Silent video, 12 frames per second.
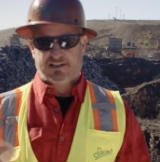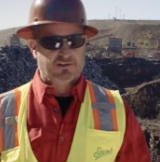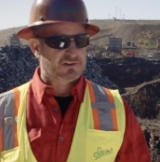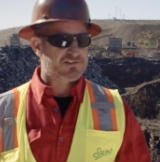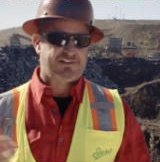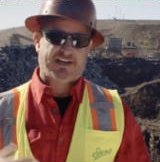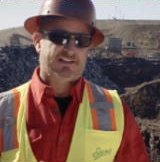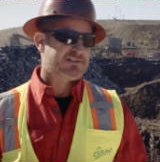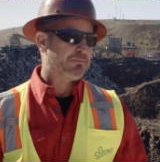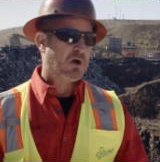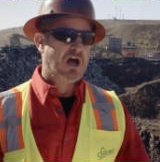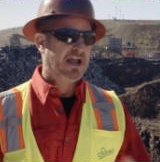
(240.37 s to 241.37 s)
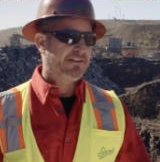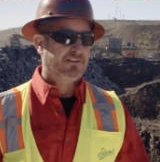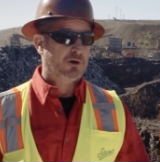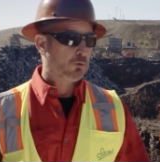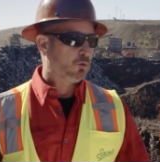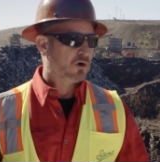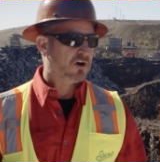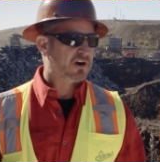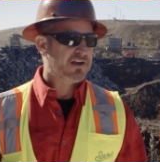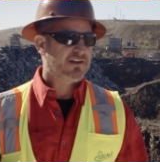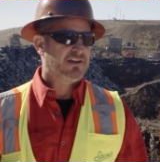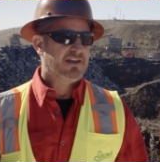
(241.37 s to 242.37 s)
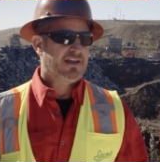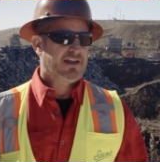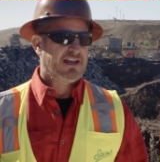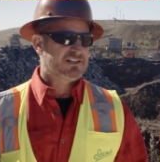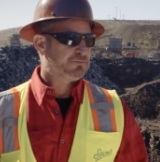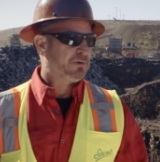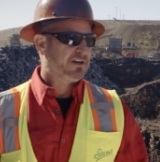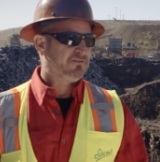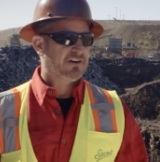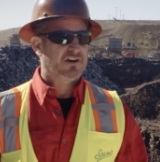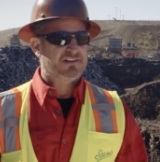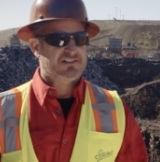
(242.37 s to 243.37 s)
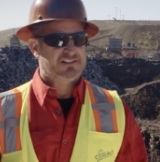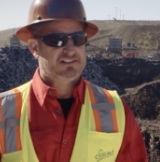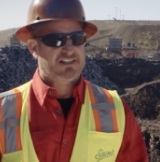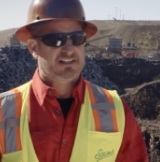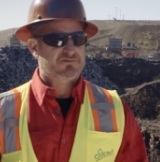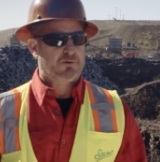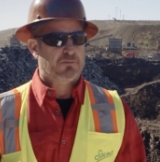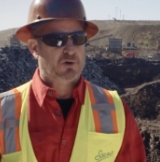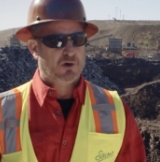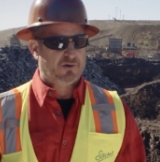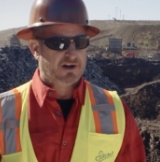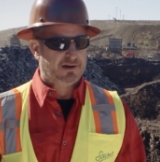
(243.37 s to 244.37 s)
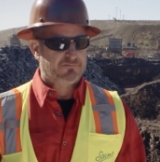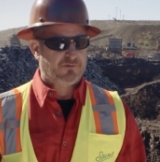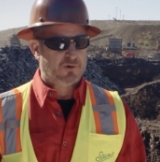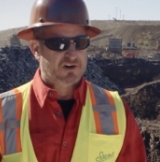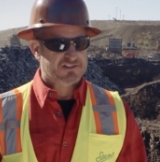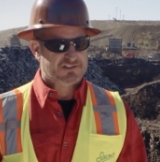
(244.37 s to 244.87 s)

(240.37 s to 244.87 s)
dealer stands behind their work. It's been a very successful program for